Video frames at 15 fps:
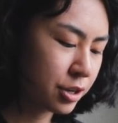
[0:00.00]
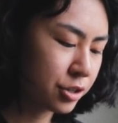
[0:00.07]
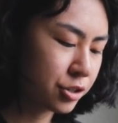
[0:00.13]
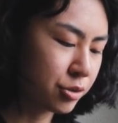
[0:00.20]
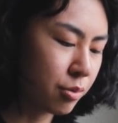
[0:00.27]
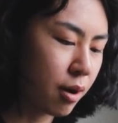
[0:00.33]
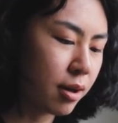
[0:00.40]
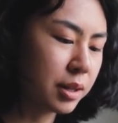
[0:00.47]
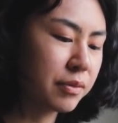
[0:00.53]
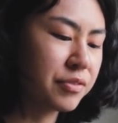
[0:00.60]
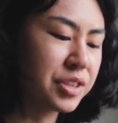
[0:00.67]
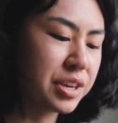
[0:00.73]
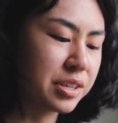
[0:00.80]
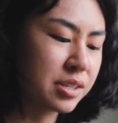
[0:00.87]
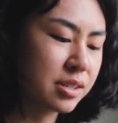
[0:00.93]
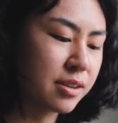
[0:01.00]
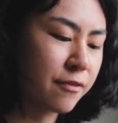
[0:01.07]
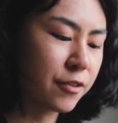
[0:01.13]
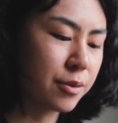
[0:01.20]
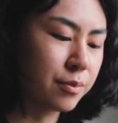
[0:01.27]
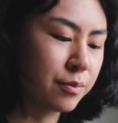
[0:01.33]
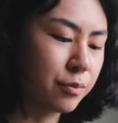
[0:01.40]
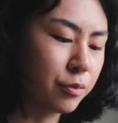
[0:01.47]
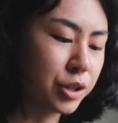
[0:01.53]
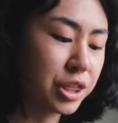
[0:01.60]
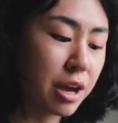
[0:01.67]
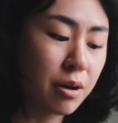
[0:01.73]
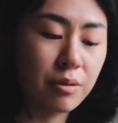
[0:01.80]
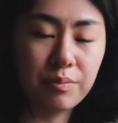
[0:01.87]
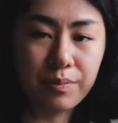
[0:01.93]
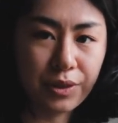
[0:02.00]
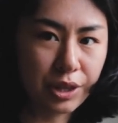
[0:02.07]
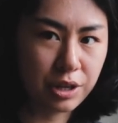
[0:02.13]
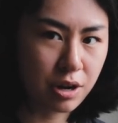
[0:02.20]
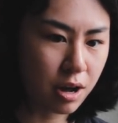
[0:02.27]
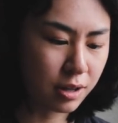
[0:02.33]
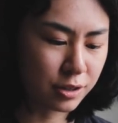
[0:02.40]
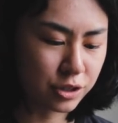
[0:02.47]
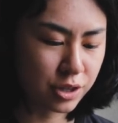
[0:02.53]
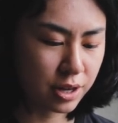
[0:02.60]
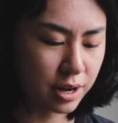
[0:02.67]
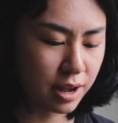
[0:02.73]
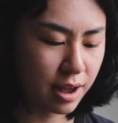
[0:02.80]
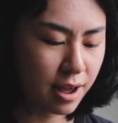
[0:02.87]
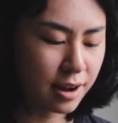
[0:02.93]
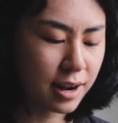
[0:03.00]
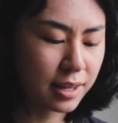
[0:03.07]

do all of this from without the knowledge that I had,